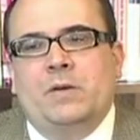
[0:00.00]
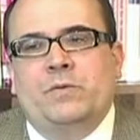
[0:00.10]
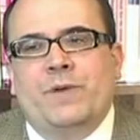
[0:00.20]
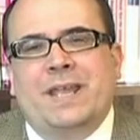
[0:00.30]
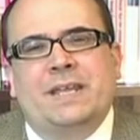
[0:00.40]

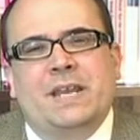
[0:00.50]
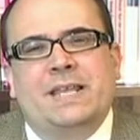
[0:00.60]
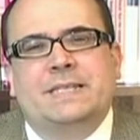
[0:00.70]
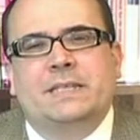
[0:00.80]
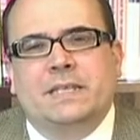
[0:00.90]

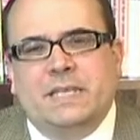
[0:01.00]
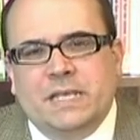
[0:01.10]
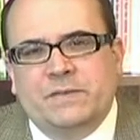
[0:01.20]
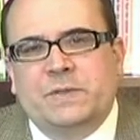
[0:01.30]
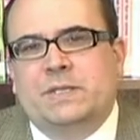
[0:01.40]
recognizing the
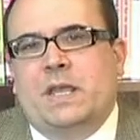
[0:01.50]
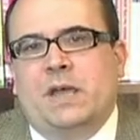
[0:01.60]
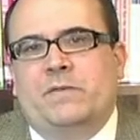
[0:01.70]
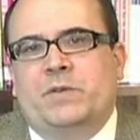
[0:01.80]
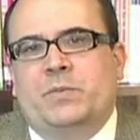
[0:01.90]
gifts
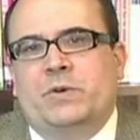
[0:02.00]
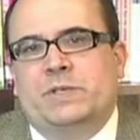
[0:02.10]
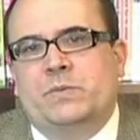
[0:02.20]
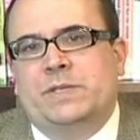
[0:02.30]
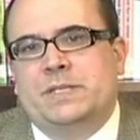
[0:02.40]
of a
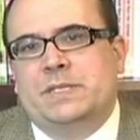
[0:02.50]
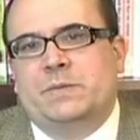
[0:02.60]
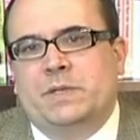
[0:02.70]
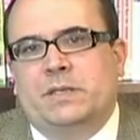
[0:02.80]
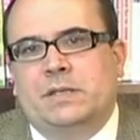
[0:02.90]
person with
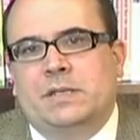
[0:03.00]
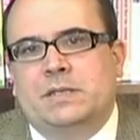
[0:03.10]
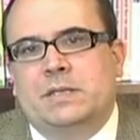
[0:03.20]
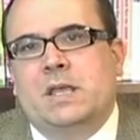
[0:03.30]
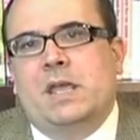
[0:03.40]

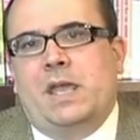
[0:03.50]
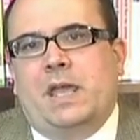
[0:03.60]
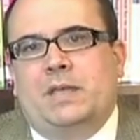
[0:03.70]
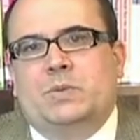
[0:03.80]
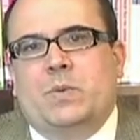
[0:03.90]
disabilities,
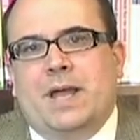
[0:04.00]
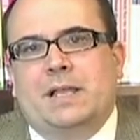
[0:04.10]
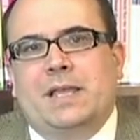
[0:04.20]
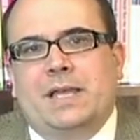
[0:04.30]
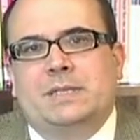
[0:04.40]
as
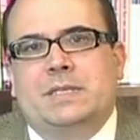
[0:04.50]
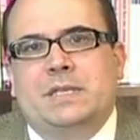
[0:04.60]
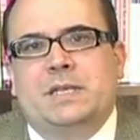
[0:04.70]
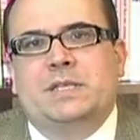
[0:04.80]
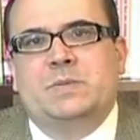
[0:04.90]
well as the
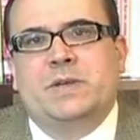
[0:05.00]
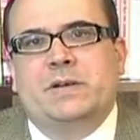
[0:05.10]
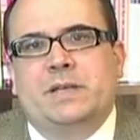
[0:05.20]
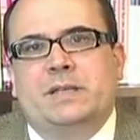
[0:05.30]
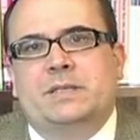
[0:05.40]

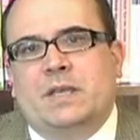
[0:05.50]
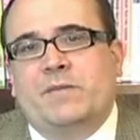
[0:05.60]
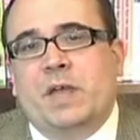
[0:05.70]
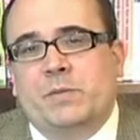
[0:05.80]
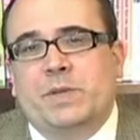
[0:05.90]
experience of
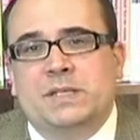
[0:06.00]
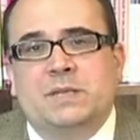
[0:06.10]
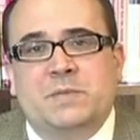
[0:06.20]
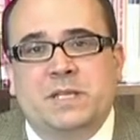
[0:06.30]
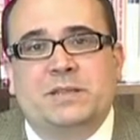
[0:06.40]
helping to
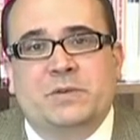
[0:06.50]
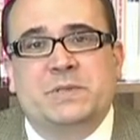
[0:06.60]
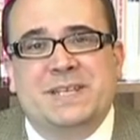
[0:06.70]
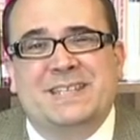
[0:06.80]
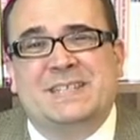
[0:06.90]
meet those
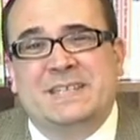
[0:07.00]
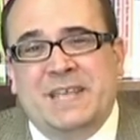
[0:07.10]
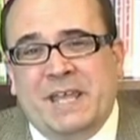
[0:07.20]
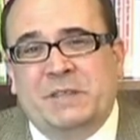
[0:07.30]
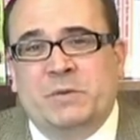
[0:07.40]
needs
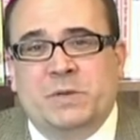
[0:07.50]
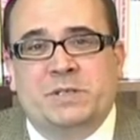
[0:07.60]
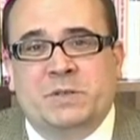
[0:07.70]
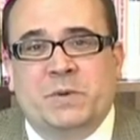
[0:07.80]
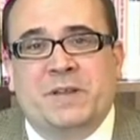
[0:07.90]
together, which
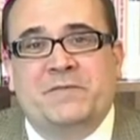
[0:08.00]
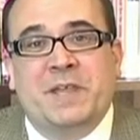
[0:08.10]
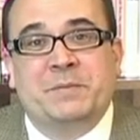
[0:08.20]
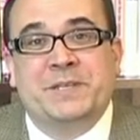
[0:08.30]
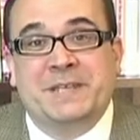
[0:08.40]
is what a
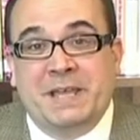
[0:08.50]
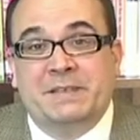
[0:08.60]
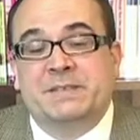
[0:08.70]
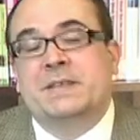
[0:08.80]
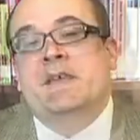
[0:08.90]
family
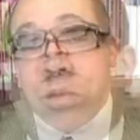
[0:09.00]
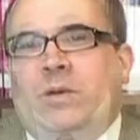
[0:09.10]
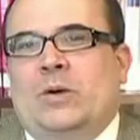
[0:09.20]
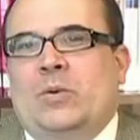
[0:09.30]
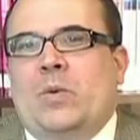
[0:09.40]
does.
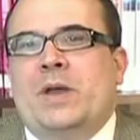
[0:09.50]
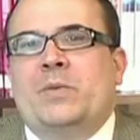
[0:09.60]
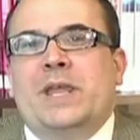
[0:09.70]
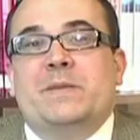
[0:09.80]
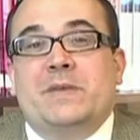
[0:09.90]
One
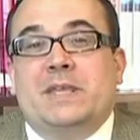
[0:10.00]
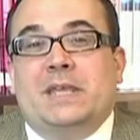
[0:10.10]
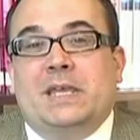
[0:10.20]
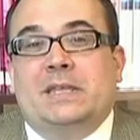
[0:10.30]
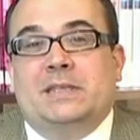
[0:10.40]
way to
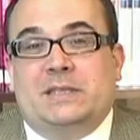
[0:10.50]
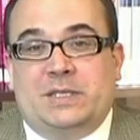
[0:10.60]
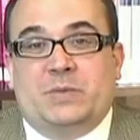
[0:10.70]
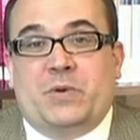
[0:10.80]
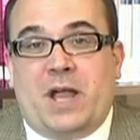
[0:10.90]
begin
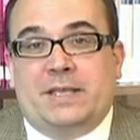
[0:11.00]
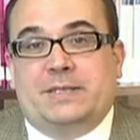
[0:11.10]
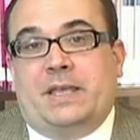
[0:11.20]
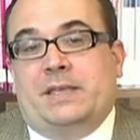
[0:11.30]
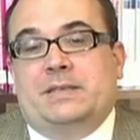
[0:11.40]
this
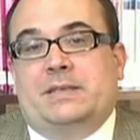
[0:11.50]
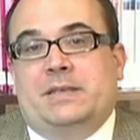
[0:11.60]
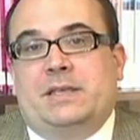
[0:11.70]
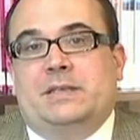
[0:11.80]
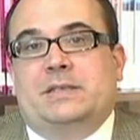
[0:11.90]
process
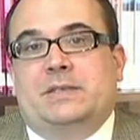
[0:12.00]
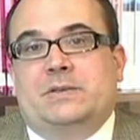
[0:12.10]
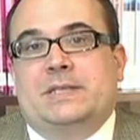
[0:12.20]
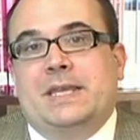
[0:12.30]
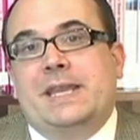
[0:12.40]
is to
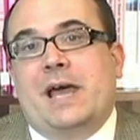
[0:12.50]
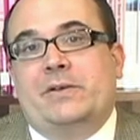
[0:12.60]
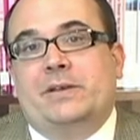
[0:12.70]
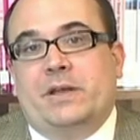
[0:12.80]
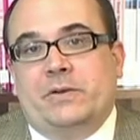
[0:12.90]
send out
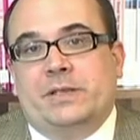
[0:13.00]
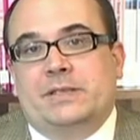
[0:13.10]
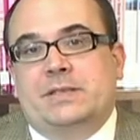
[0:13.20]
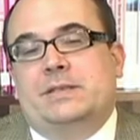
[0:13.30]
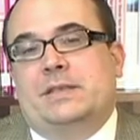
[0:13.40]
a
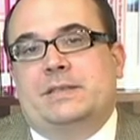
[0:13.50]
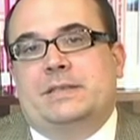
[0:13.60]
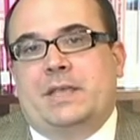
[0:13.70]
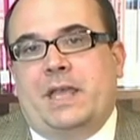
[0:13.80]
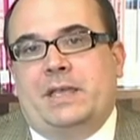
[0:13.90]
notice that
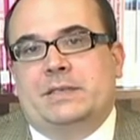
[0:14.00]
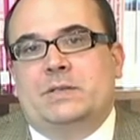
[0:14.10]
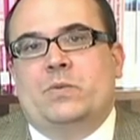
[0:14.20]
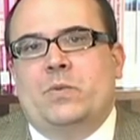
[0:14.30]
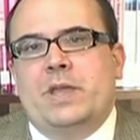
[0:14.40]

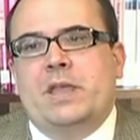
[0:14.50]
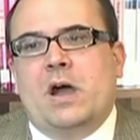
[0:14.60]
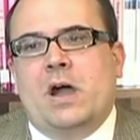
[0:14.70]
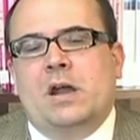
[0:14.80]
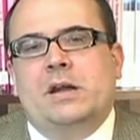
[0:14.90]
says we
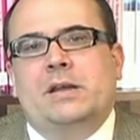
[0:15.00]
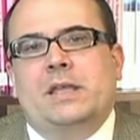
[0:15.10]
are